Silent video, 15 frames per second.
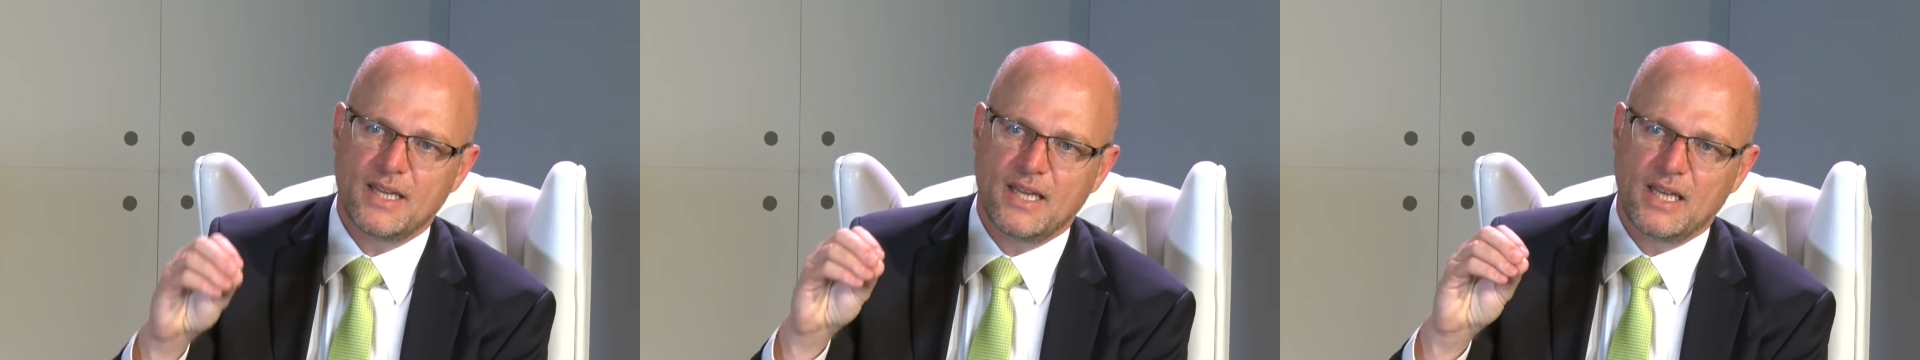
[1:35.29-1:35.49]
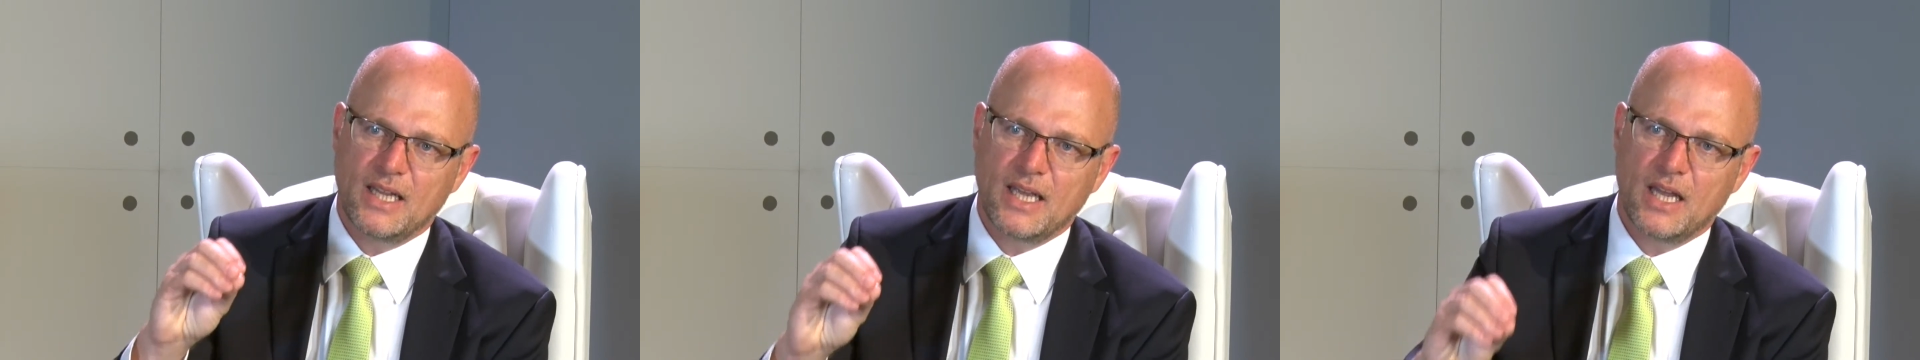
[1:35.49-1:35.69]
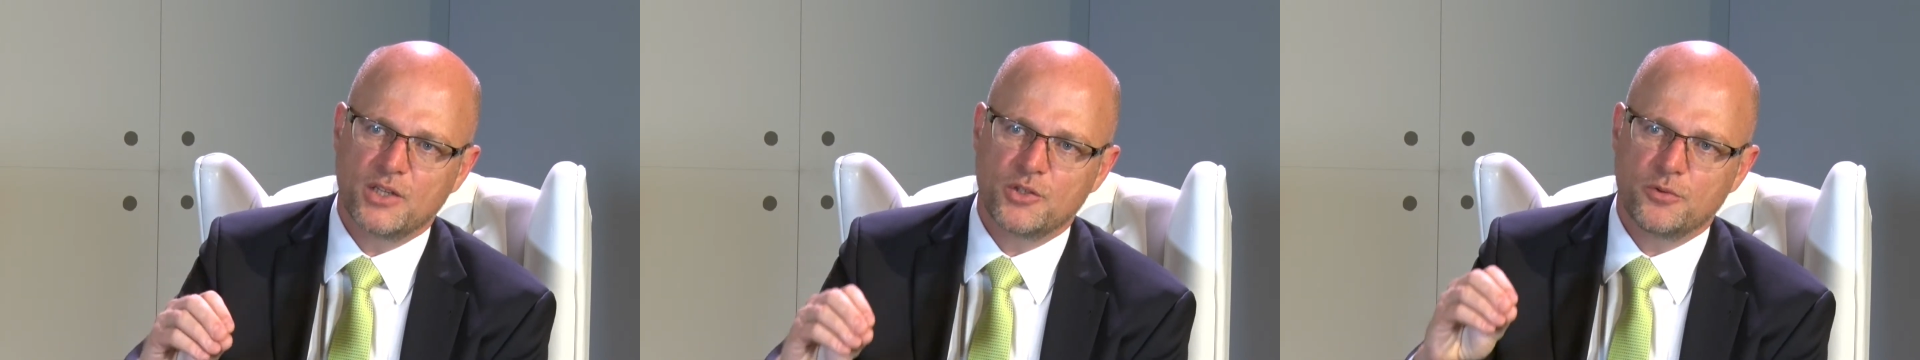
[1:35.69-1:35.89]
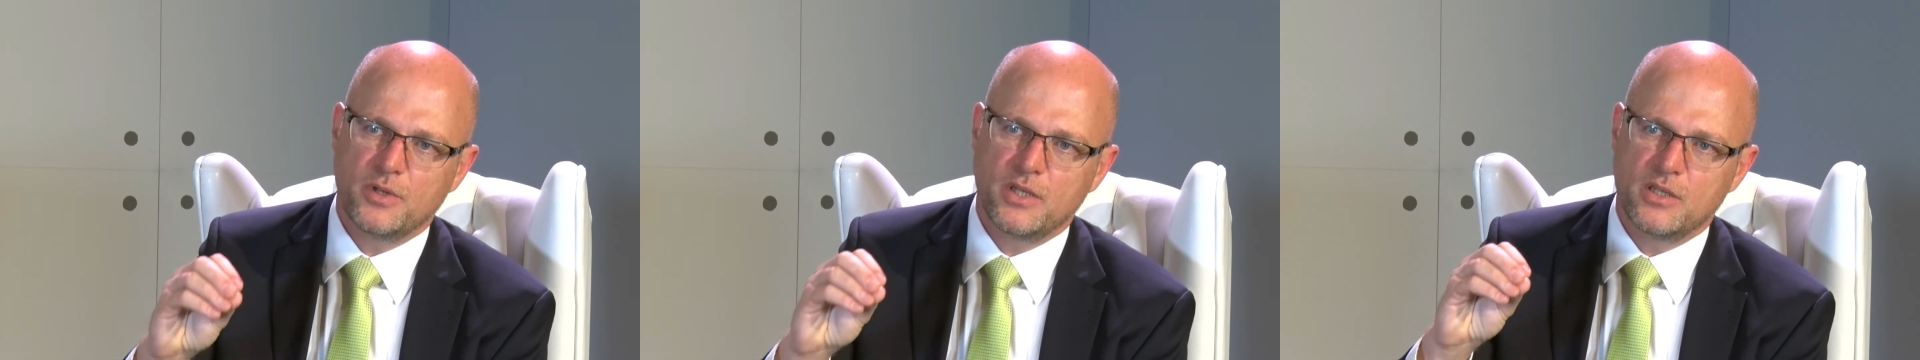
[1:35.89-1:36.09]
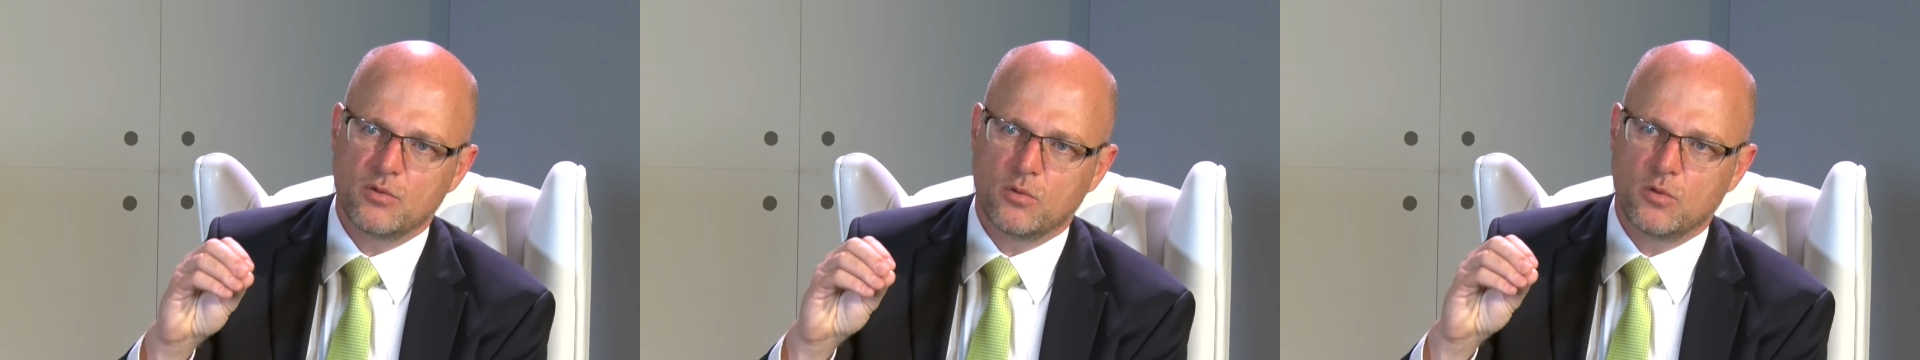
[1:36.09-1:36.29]
in
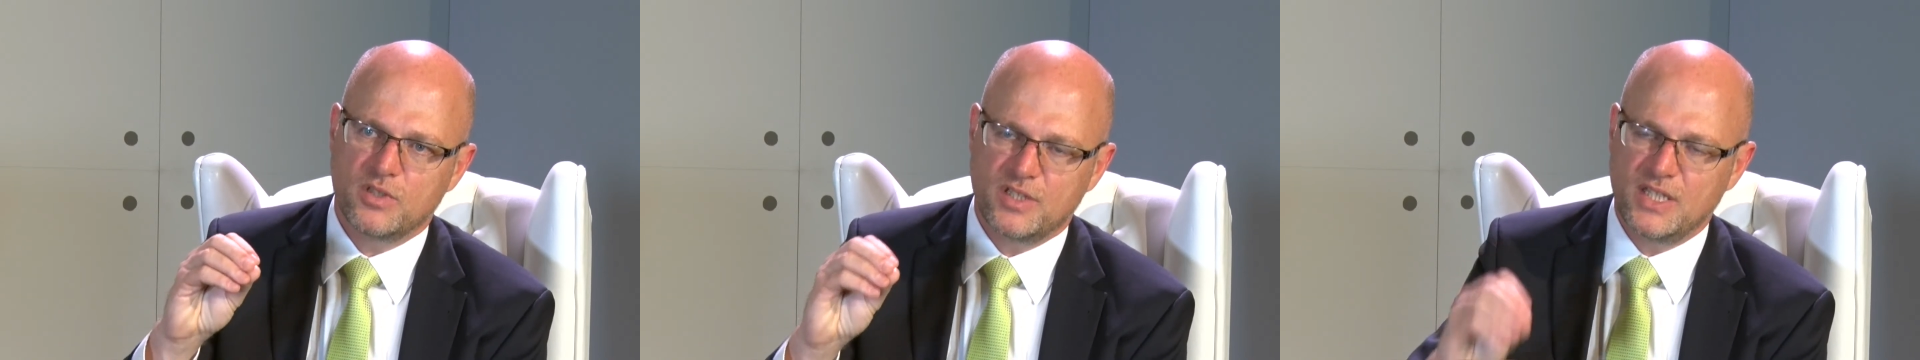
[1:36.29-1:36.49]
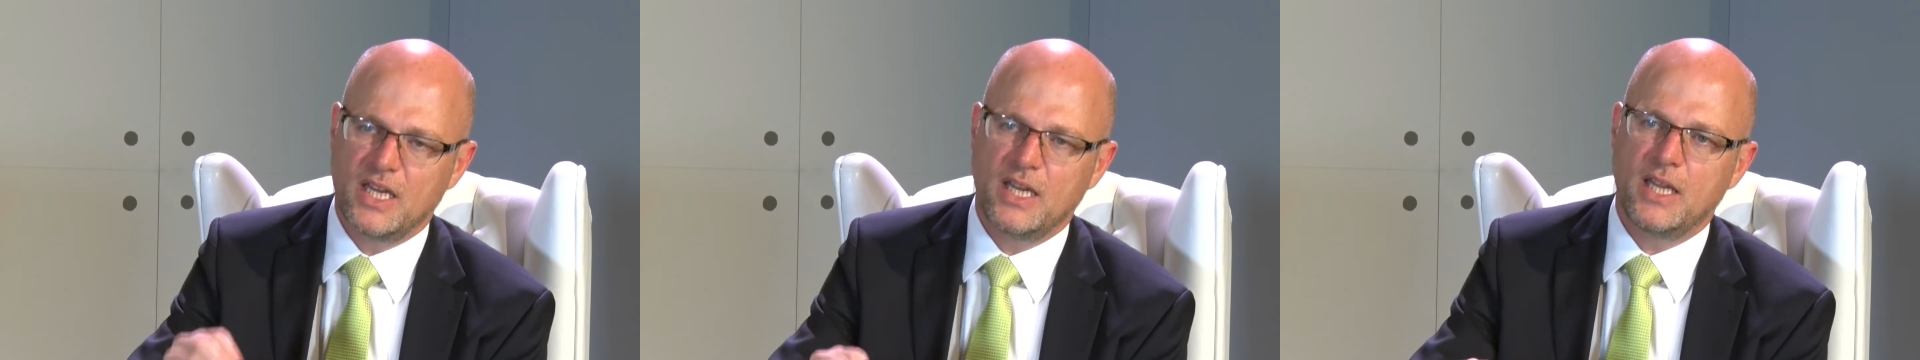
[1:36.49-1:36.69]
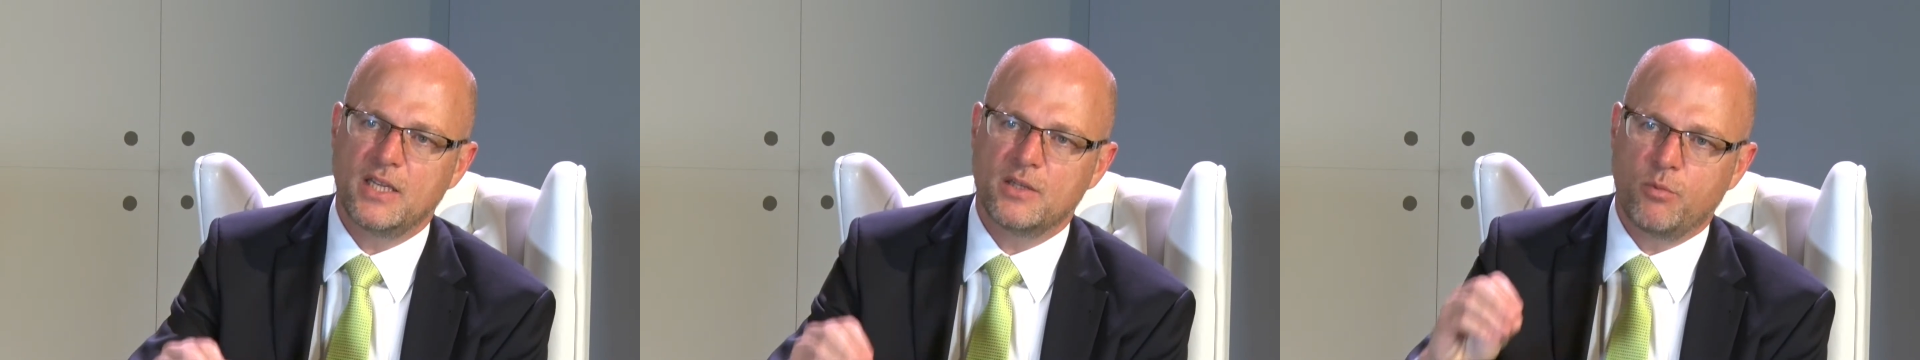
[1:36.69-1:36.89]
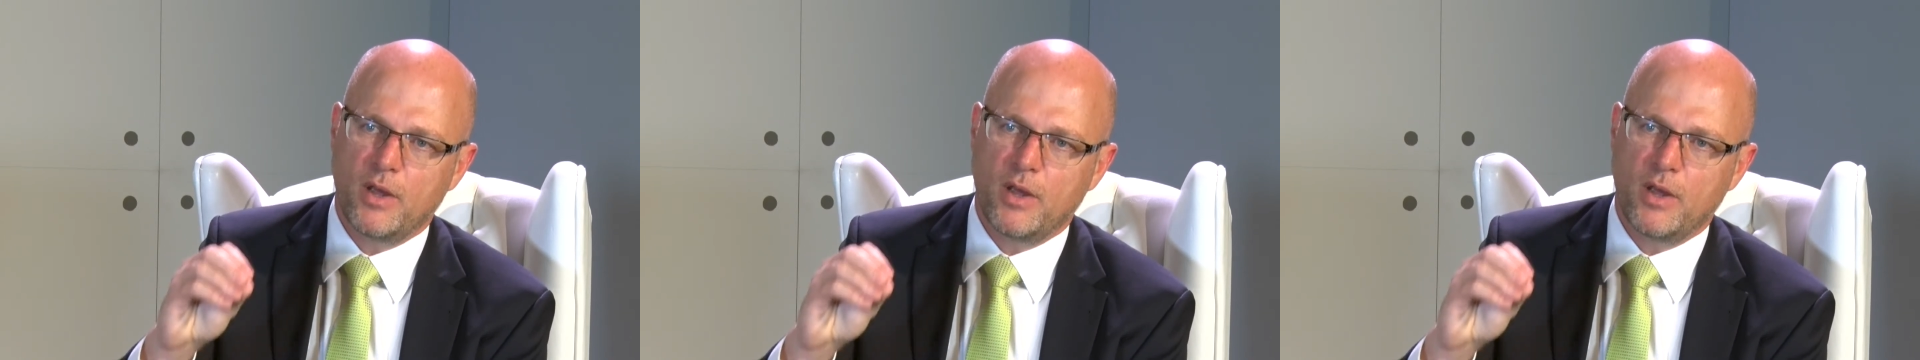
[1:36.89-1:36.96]
countries or cities